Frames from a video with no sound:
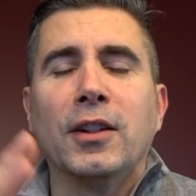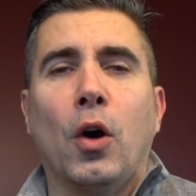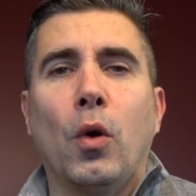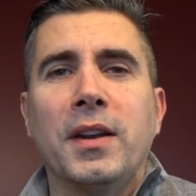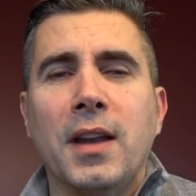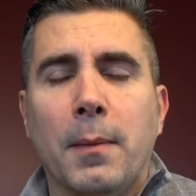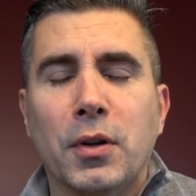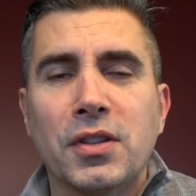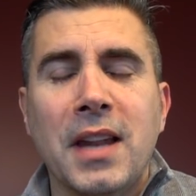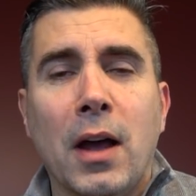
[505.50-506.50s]
low in
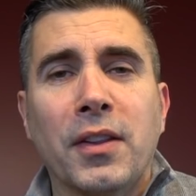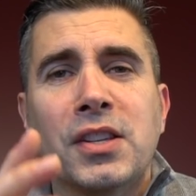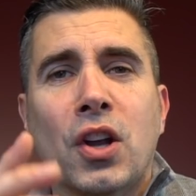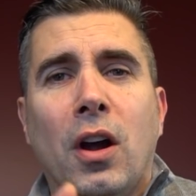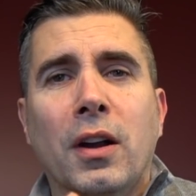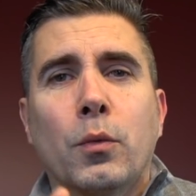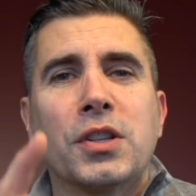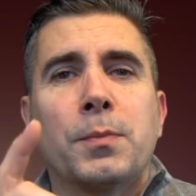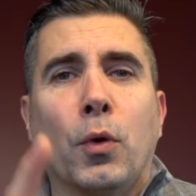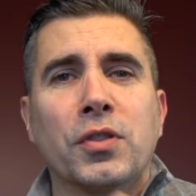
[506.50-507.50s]
numbers. Now, this car
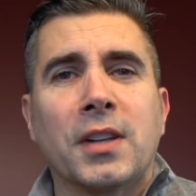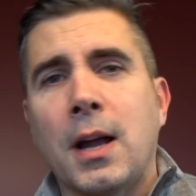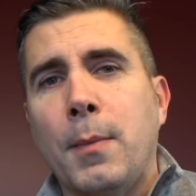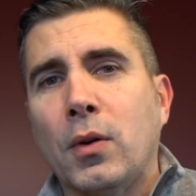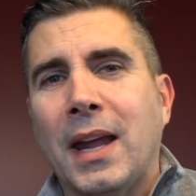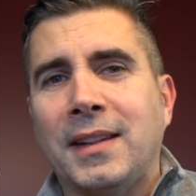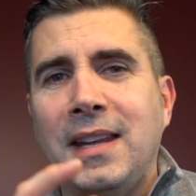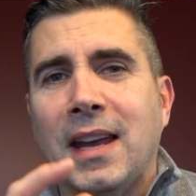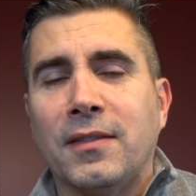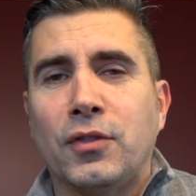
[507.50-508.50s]
was supposed to come out at
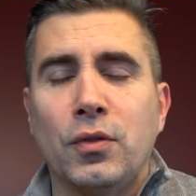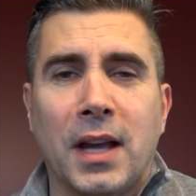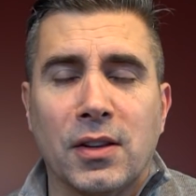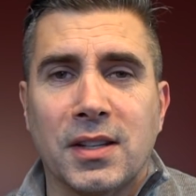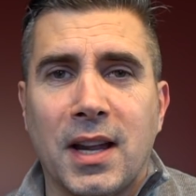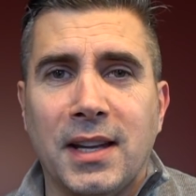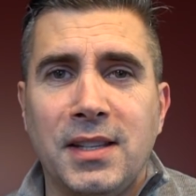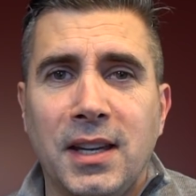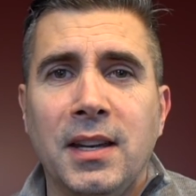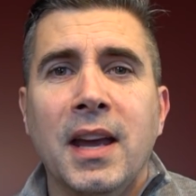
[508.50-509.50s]
the end of
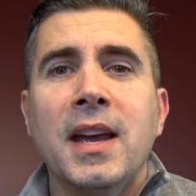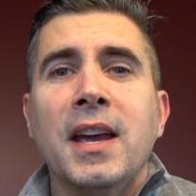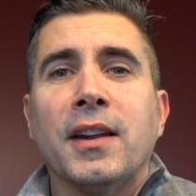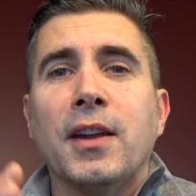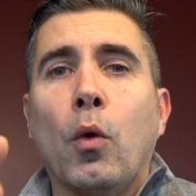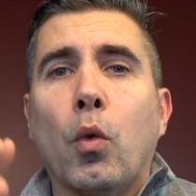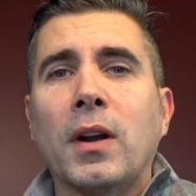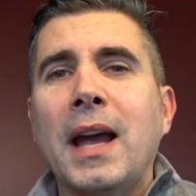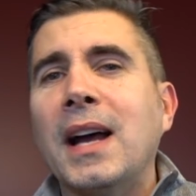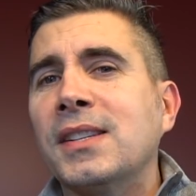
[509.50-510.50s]
2019. Now,
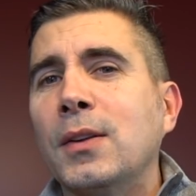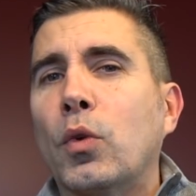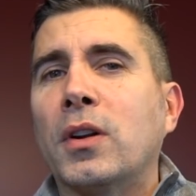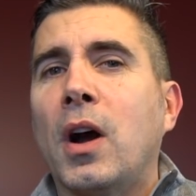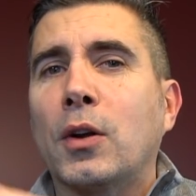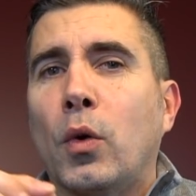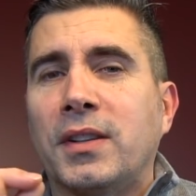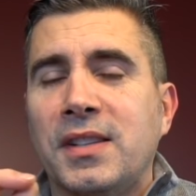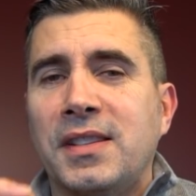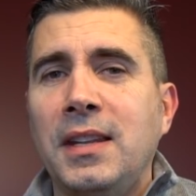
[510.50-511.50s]
word has it, we're not
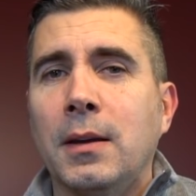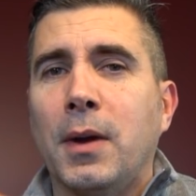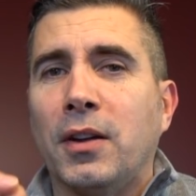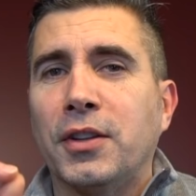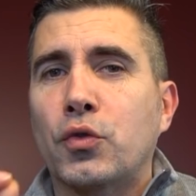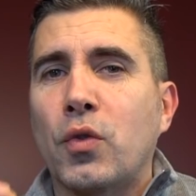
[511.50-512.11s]
going to see them on the